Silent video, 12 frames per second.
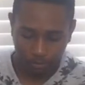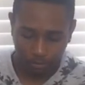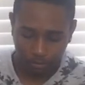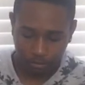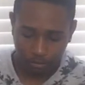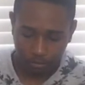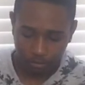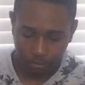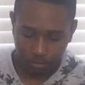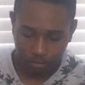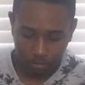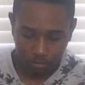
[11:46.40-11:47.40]

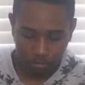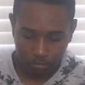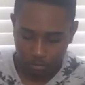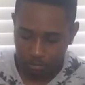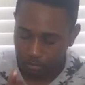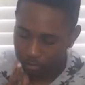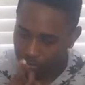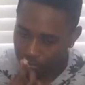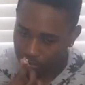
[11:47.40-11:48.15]
(silence)